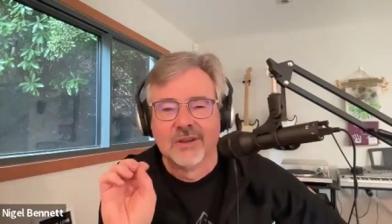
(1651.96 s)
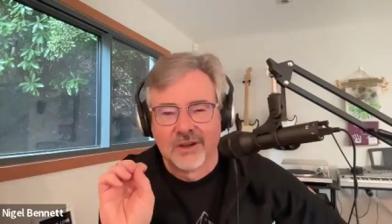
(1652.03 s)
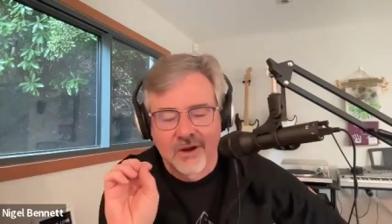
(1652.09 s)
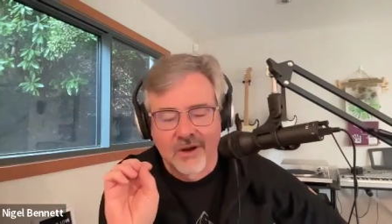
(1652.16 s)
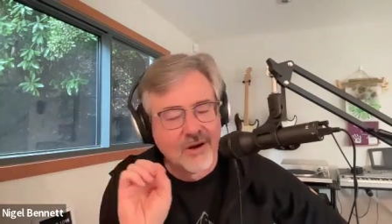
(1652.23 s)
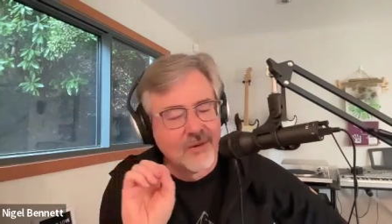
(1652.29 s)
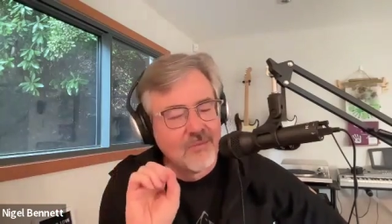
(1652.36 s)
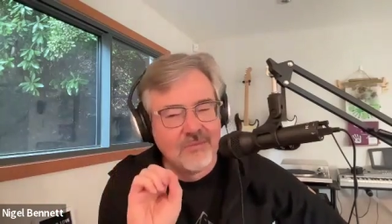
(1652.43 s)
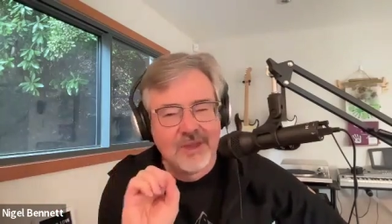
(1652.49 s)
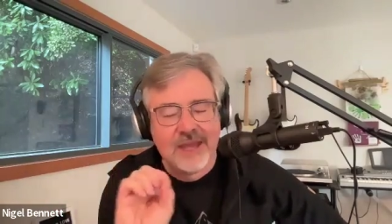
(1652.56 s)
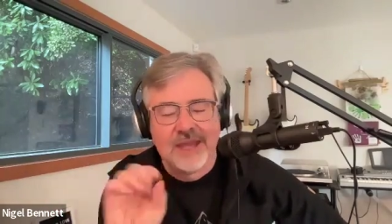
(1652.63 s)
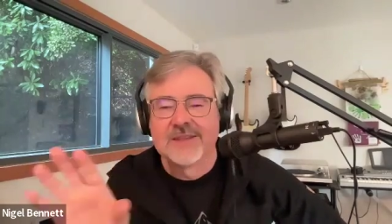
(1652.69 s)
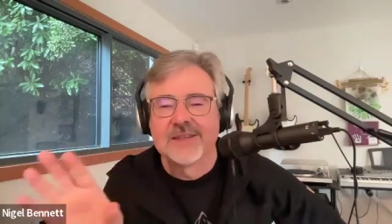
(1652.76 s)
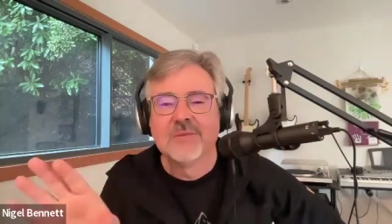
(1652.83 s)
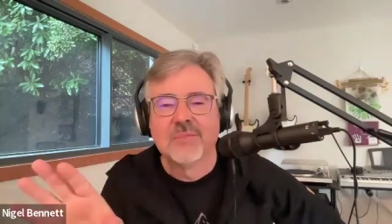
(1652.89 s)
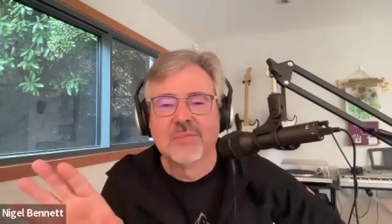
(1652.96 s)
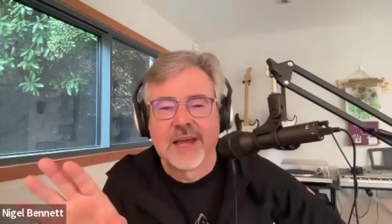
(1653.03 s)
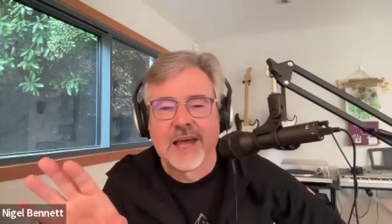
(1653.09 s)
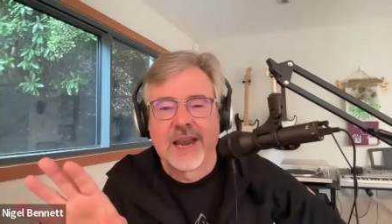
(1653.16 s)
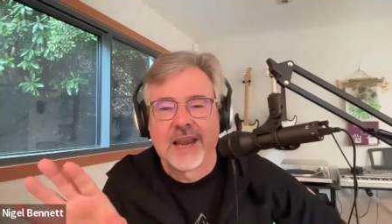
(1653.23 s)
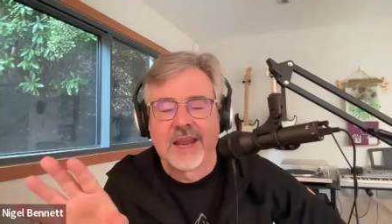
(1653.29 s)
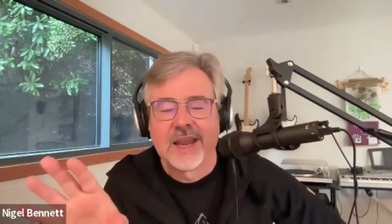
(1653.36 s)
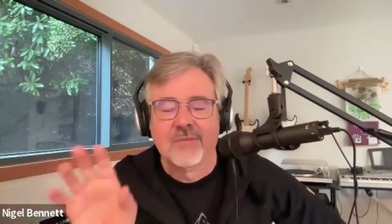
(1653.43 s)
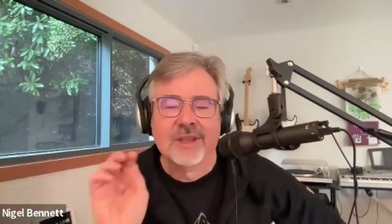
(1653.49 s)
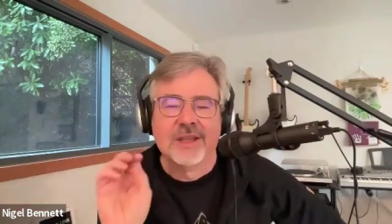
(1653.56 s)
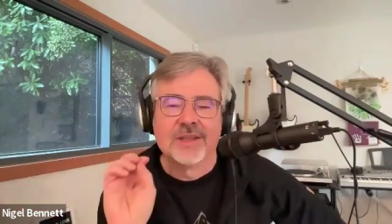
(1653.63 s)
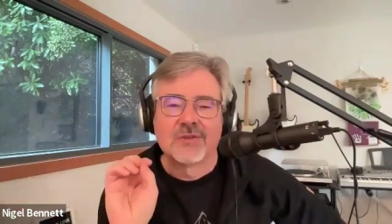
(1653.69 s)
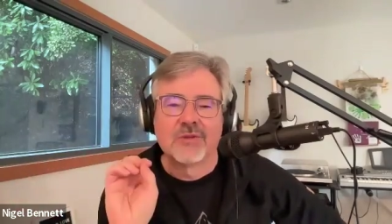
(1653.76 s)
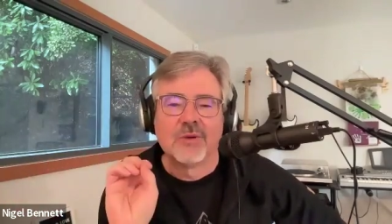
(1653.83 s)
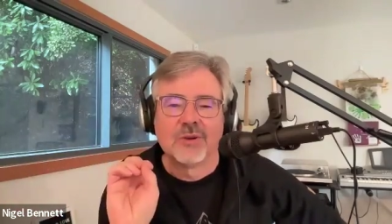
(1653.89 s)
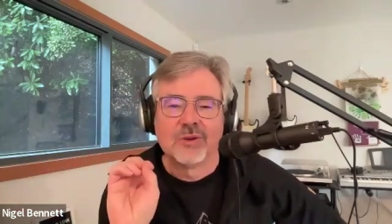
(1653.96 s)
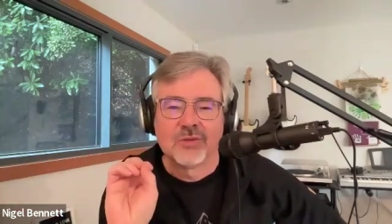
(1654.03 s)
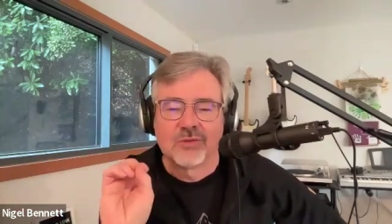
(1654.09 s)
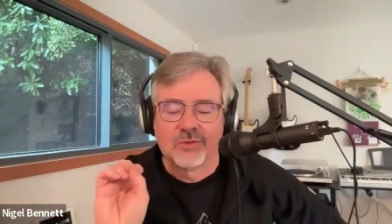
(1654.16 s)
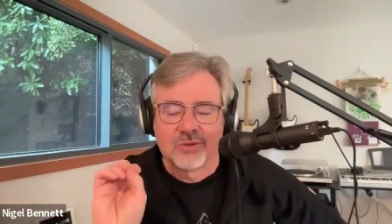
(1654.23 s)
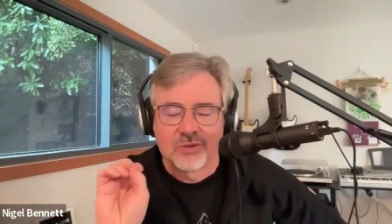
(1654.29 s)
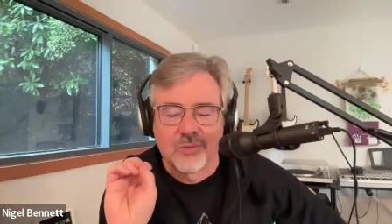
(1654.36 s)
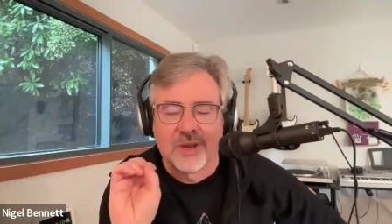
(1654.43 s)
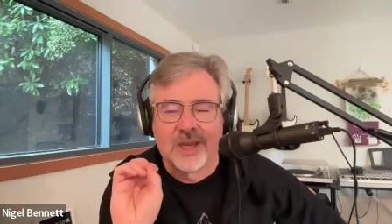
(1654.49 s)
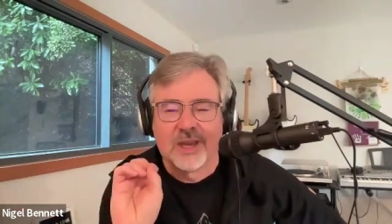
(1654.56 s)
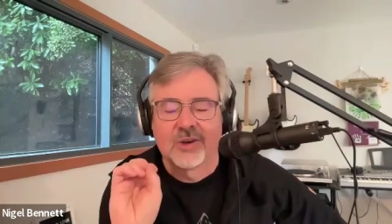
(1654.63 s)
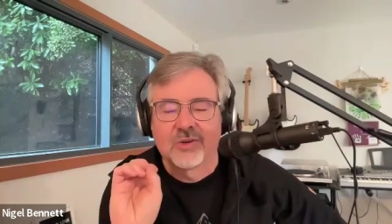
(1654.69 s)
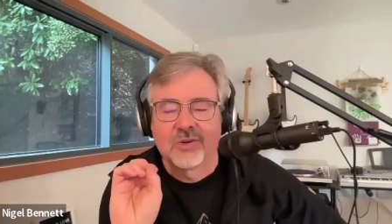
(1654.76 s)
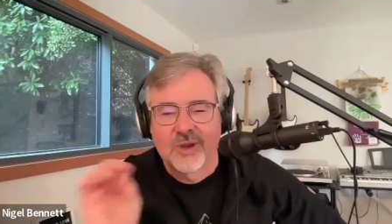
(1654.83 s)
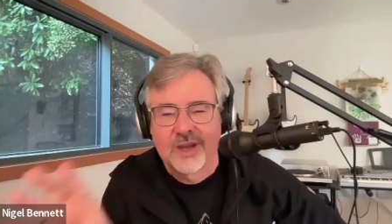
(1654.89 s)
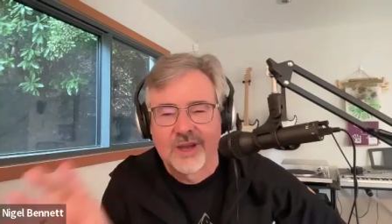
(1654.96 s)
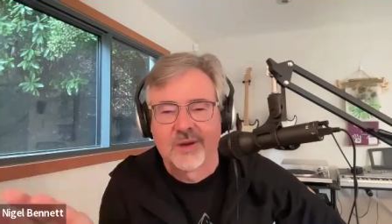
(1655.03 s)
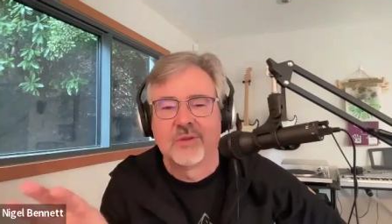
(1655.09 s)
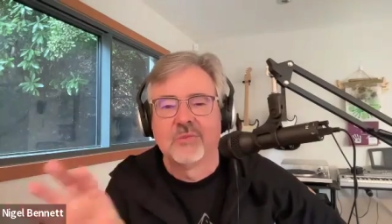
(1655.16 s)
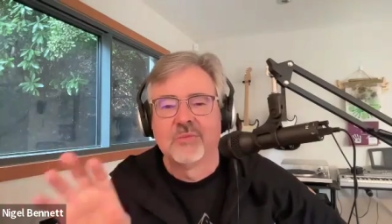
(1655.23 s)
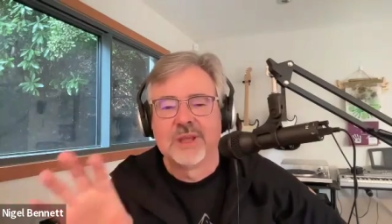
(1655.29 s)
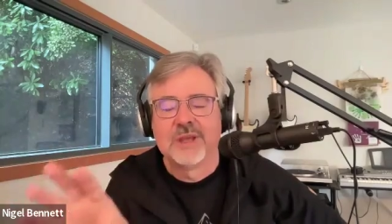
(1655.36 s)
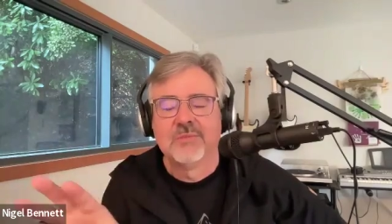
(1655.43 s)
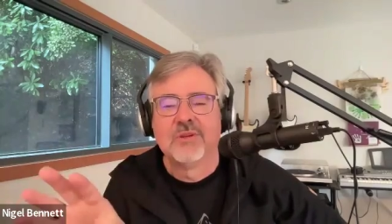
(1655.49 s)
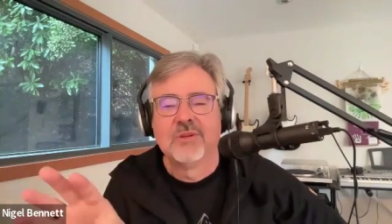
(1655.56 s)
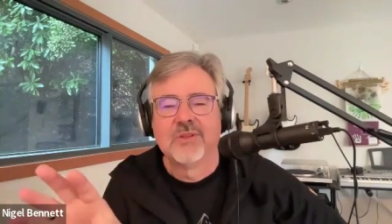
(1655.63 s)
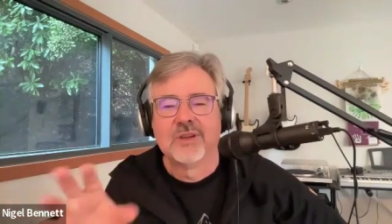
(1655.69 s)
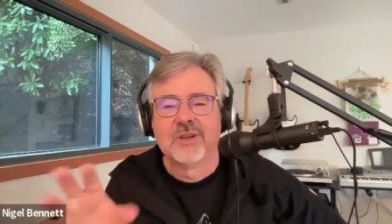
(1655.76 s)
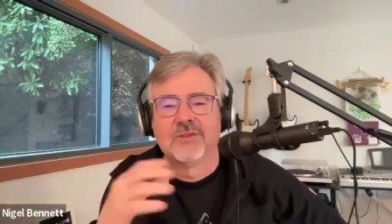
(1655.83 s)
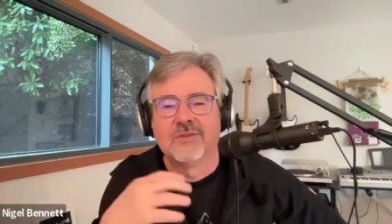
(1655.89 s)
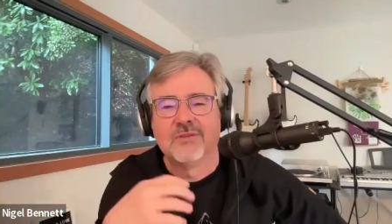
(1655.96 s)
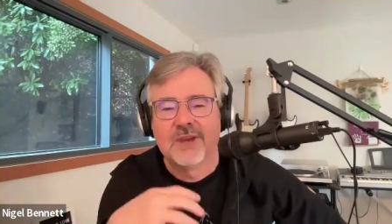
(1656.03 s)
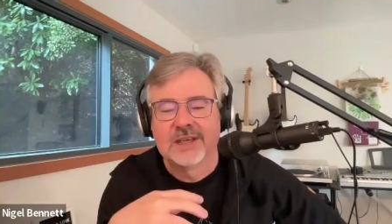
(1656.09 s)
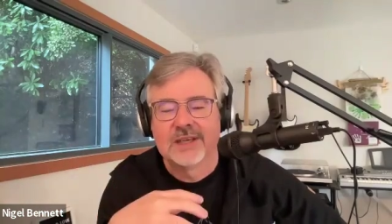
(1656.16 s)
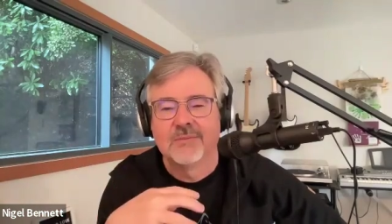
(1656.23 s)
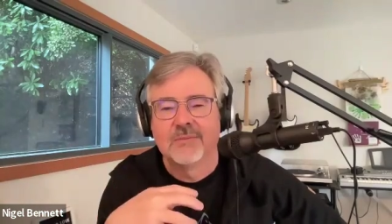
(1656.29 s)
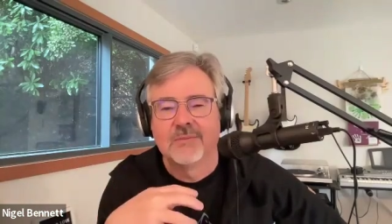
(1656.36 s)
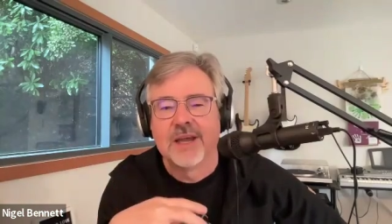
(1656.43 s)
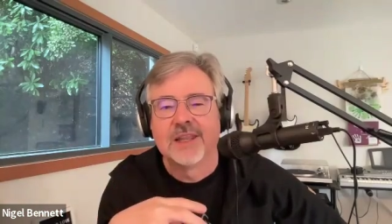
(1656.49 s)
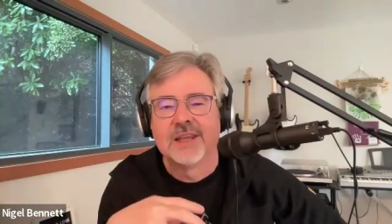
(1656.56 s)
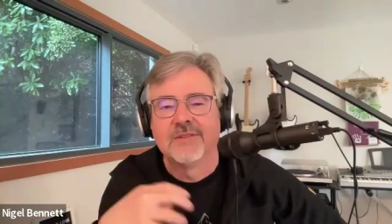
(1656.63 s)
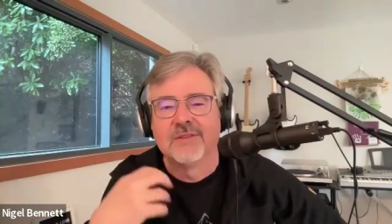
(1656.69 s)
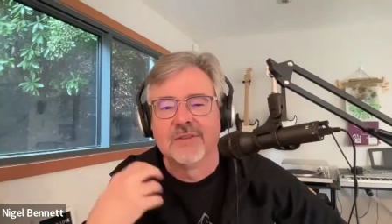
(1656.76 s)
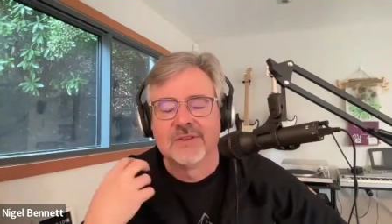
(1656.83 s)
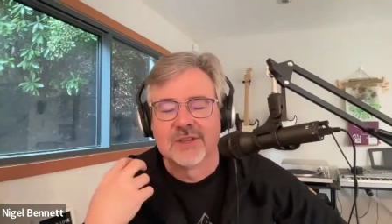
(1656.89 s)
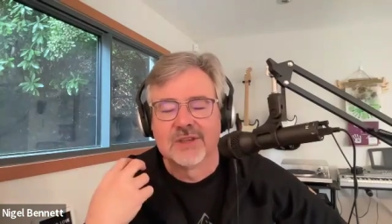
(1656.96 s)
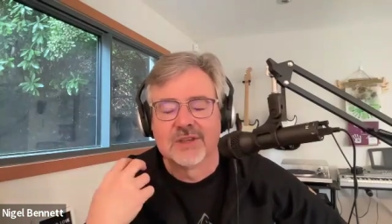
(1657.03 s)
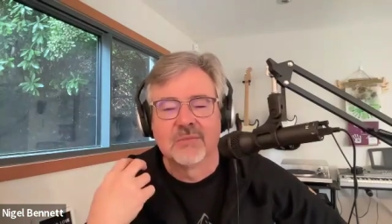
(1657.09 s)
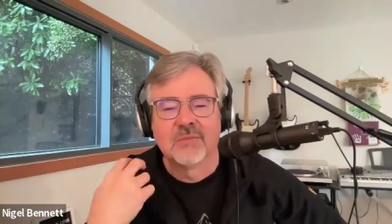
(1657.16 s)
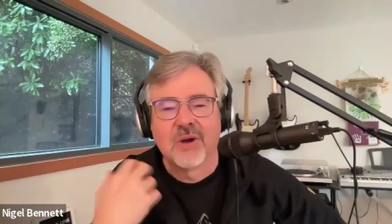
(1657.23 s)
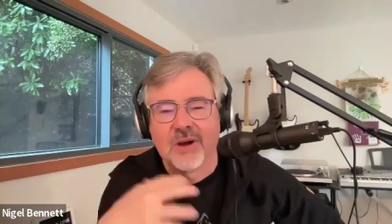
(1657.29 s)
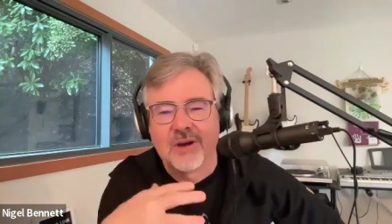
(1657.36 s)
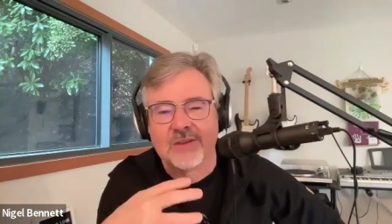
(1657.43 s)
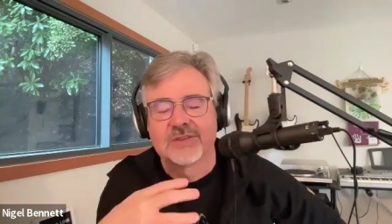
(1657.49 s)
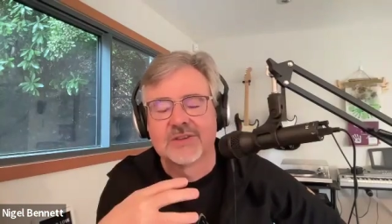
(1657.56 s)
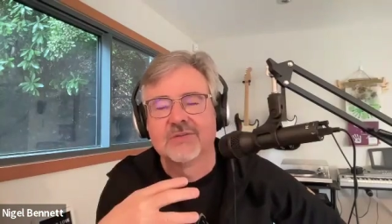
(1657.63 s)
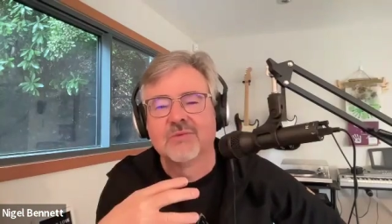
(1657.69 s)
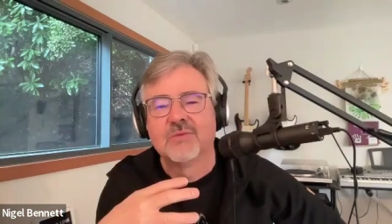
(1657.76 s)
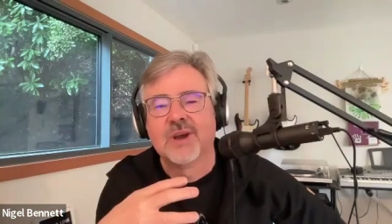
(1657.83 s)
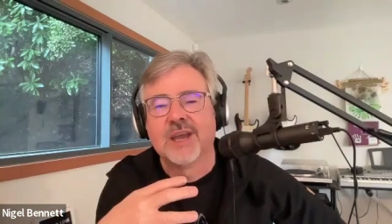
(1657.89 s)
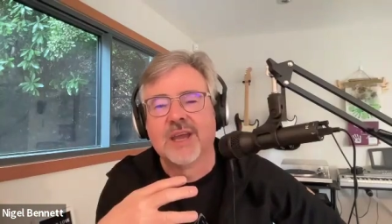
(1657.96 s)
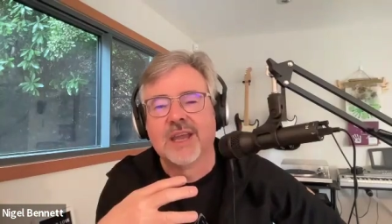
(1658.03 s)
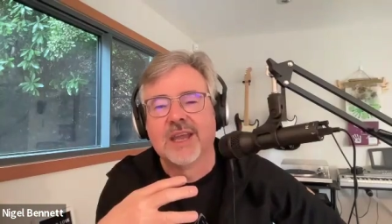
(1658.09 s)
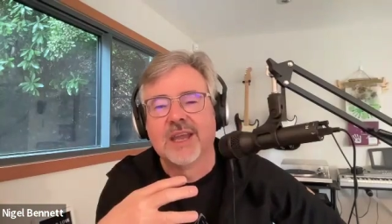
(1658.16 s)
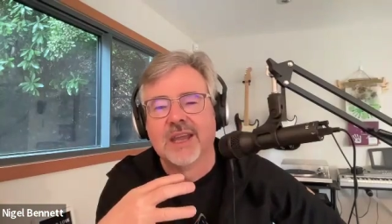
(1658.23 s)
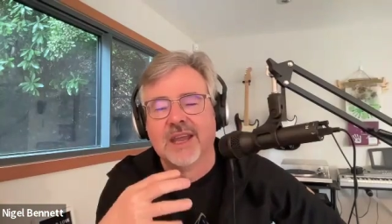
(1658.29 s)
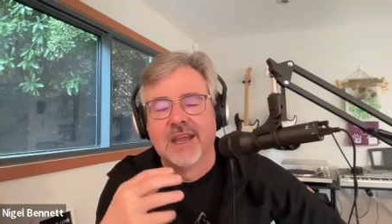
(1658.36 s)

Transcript: our amazing planet and meet so many incredible people that have affected my life in such a positive way.